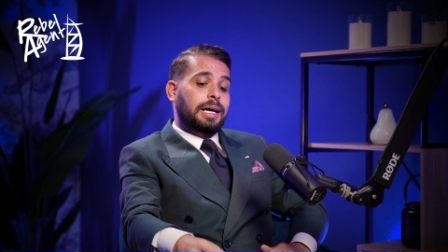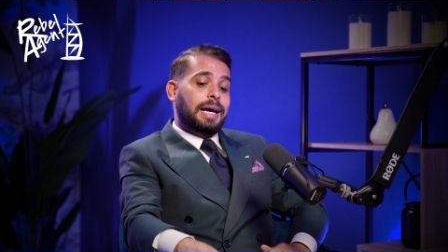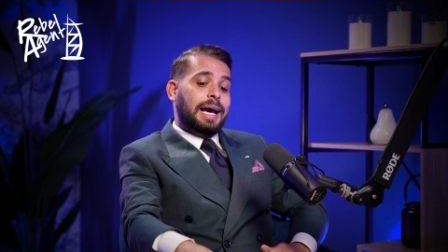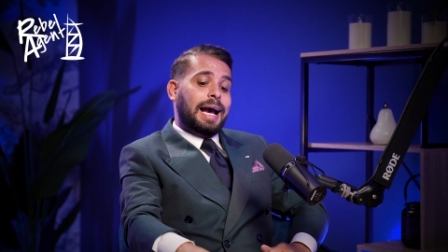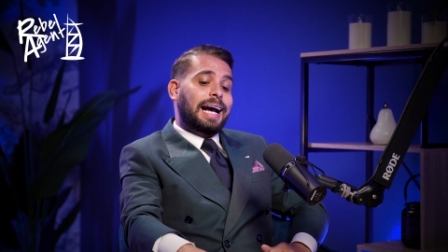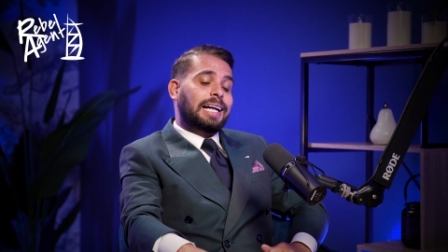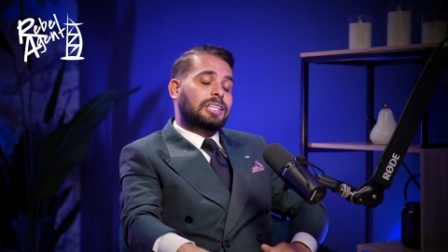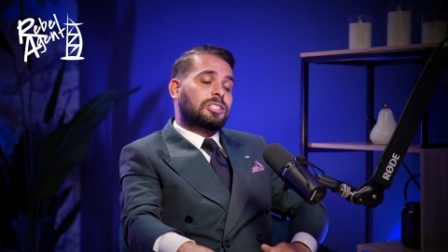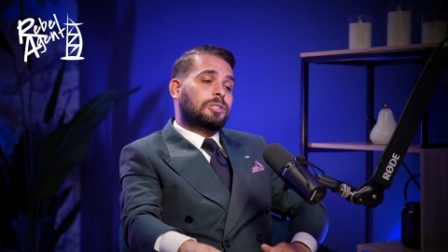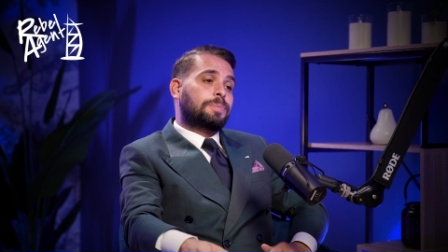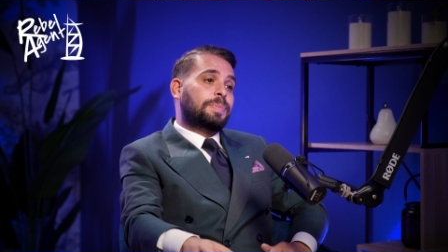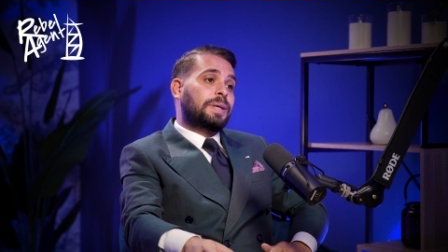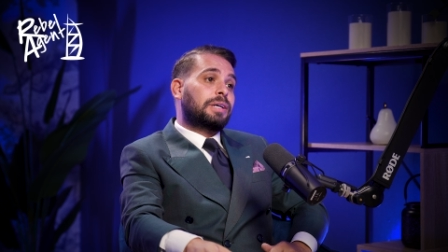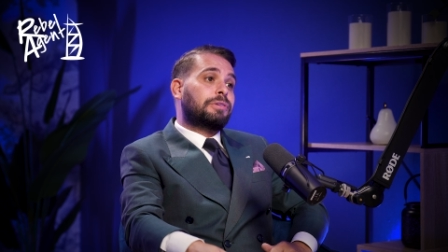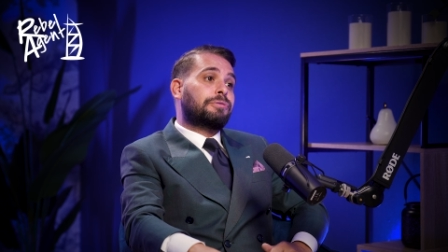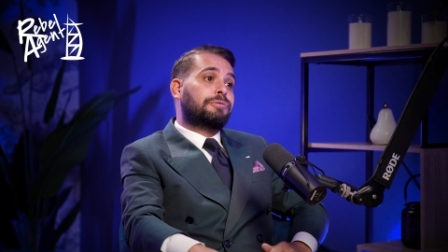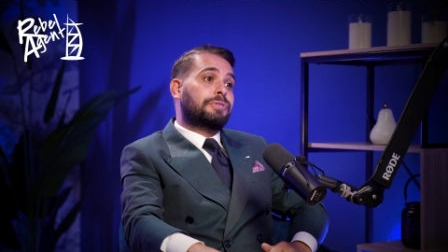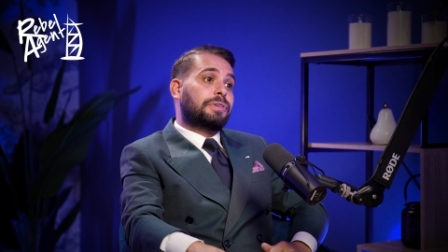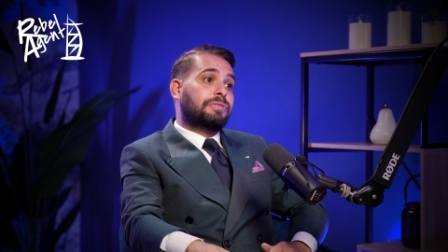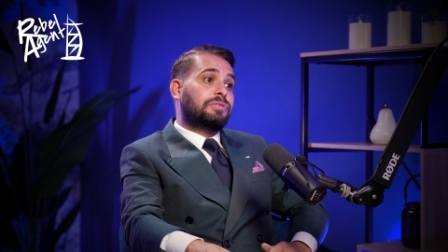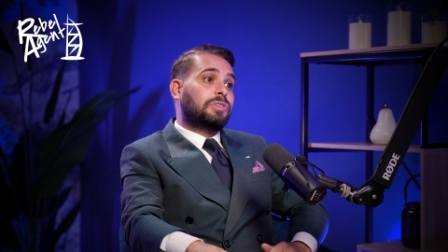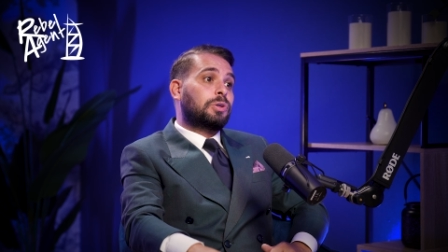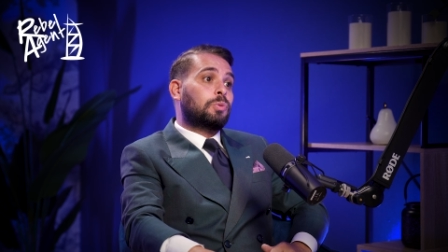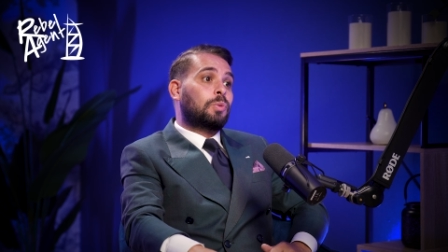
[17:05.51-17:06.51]
had to be
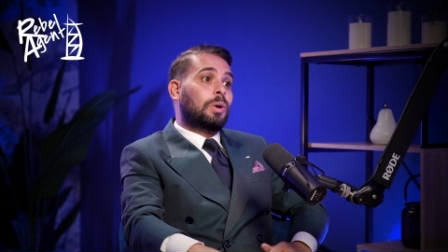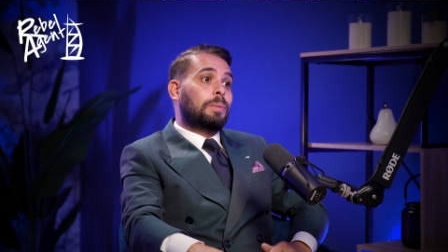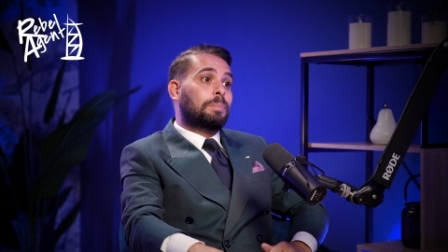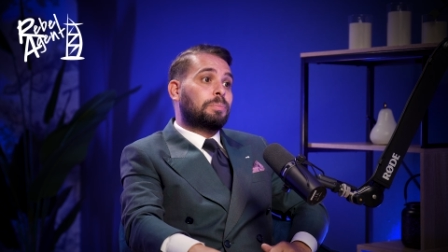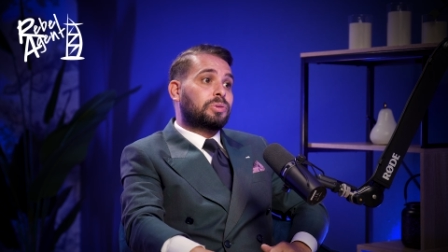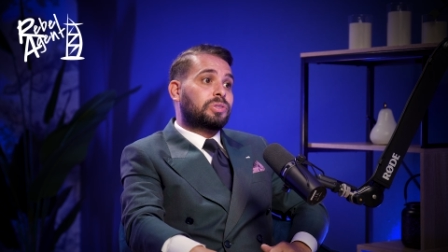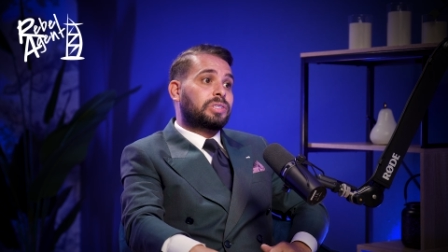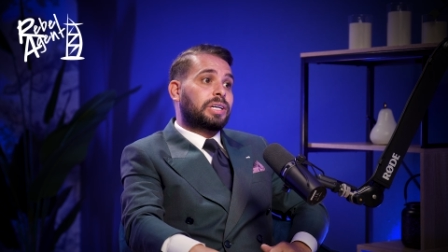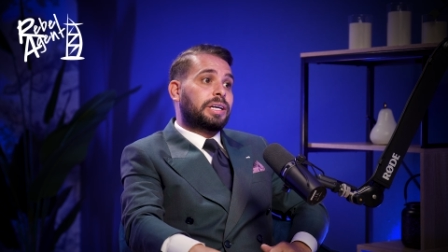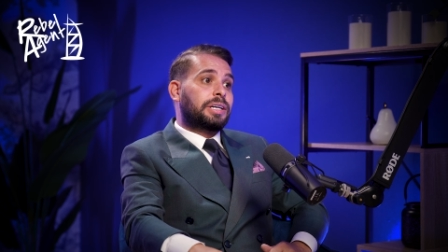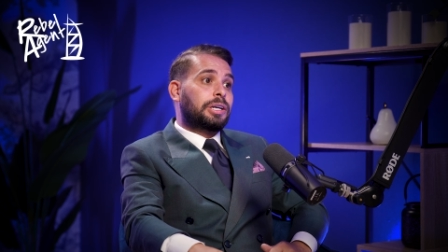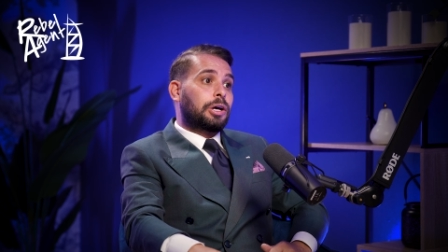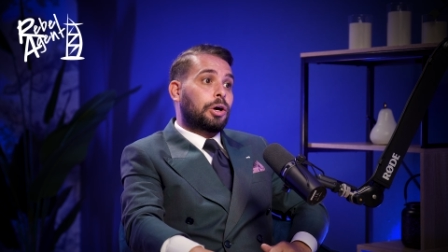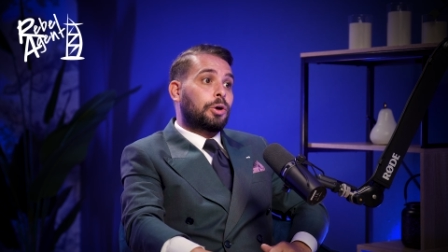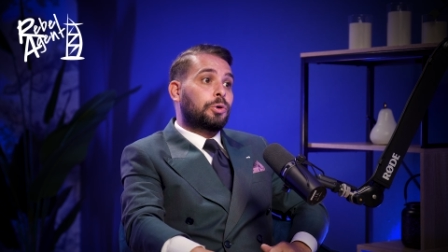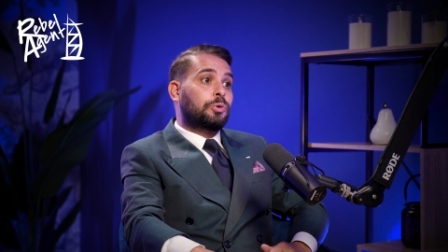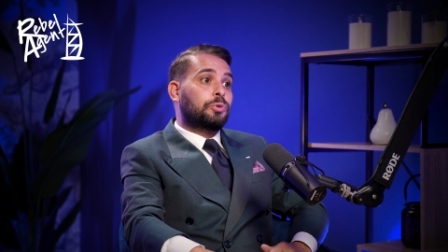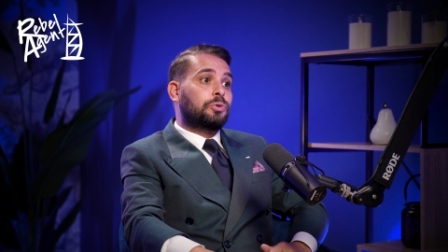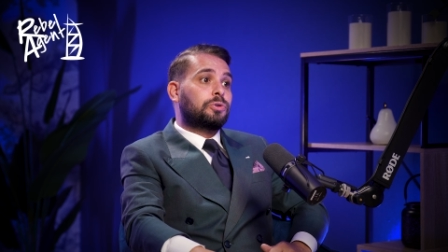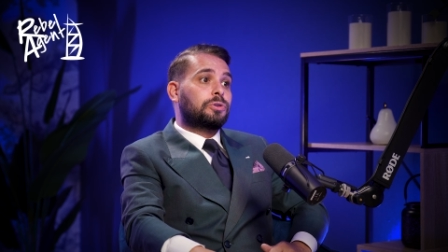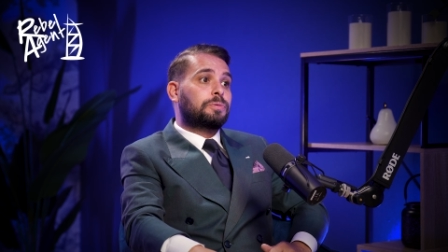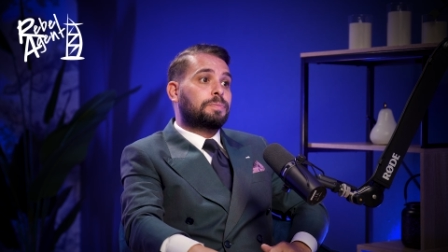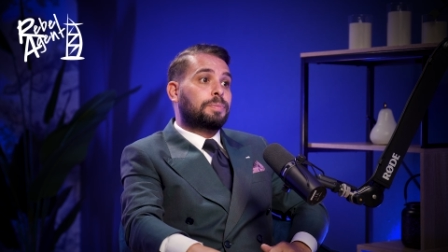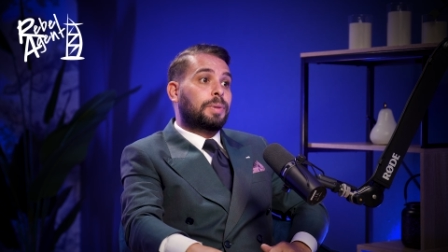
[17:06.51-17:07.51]
51%
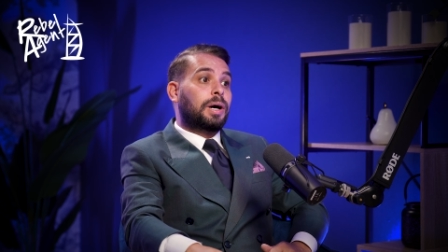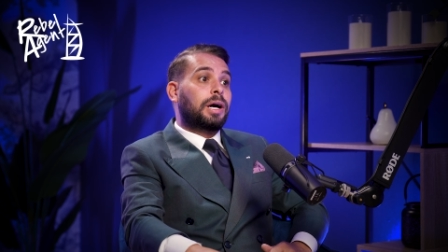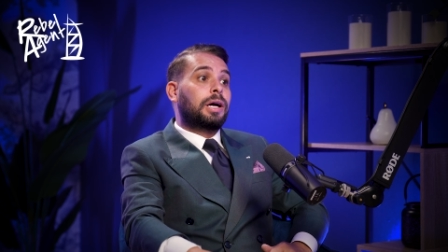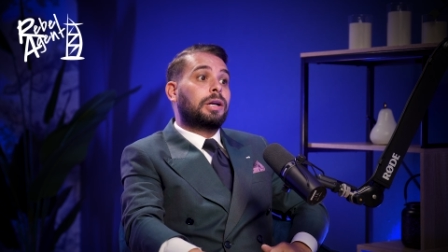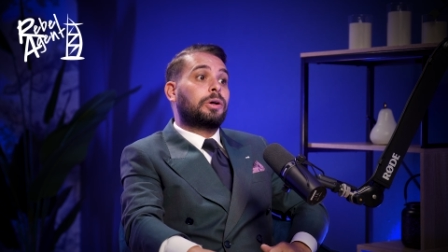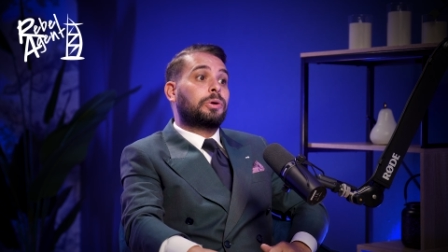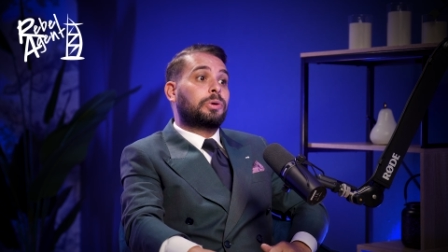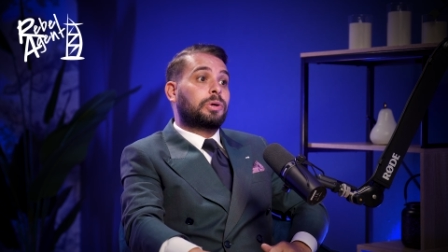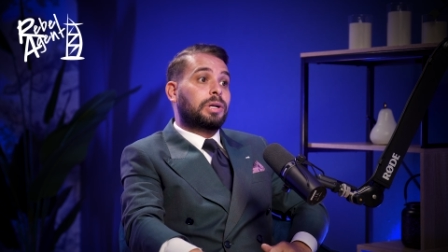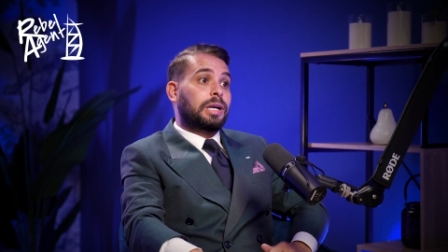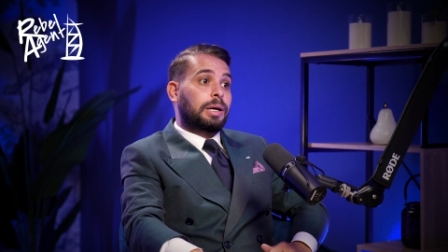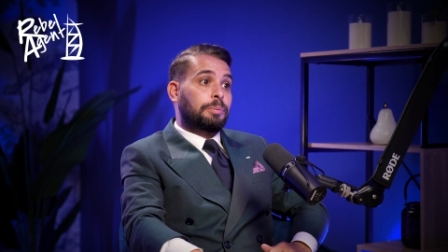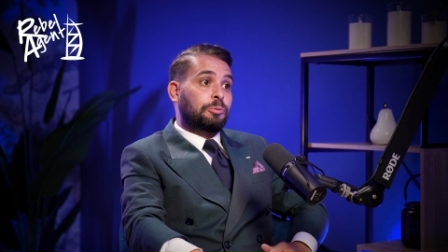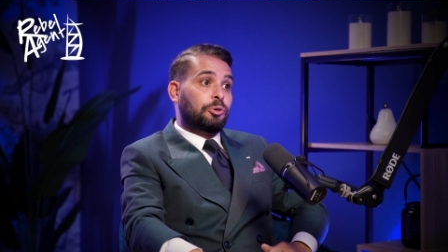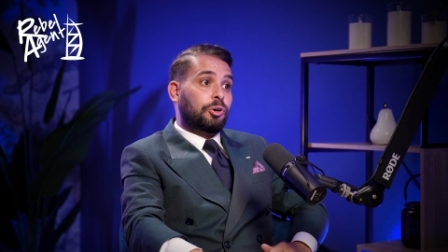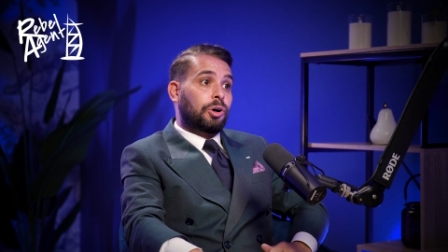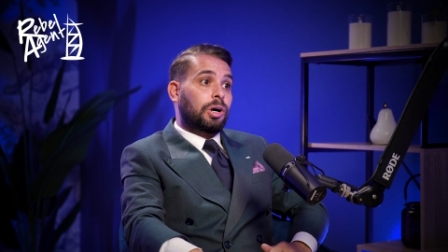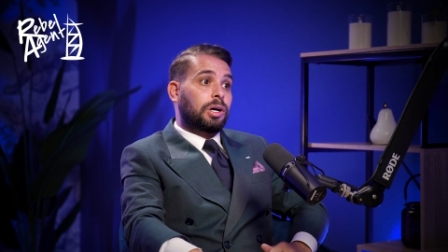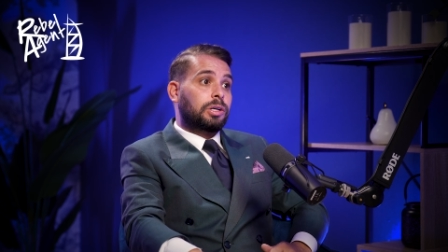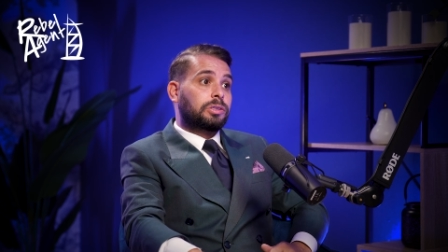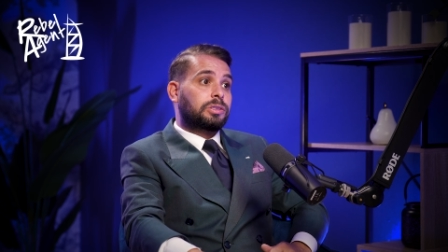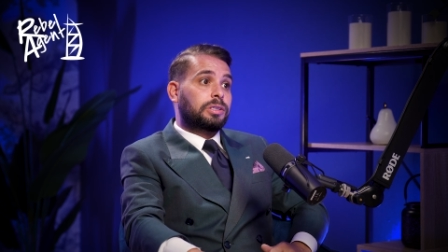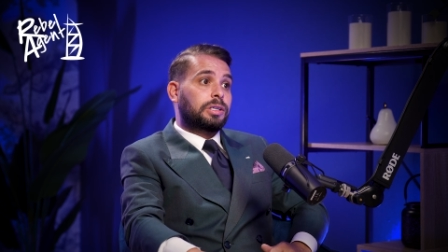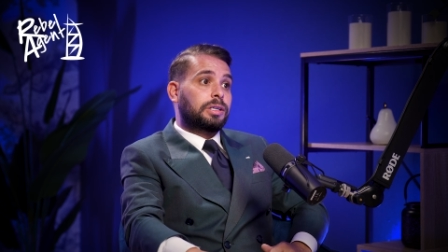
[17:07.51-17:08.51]
owned by a local
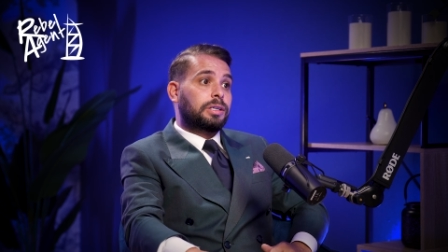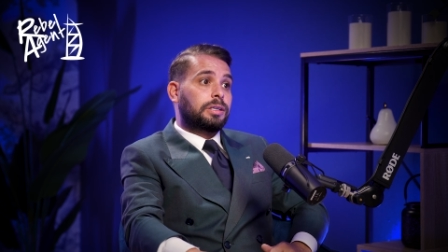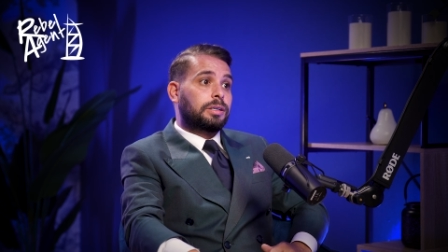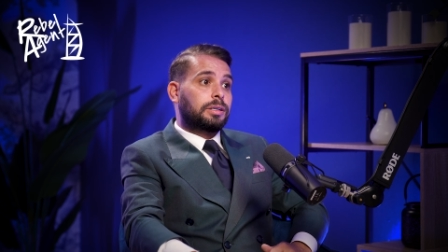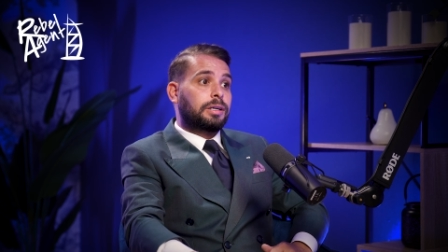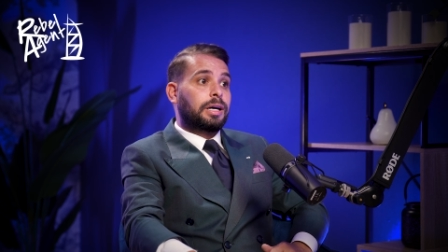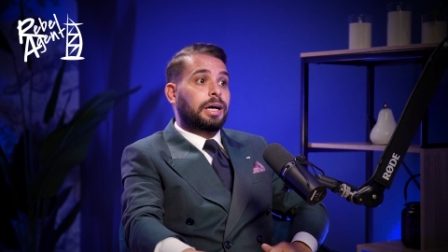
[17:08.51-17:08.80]
Emirati,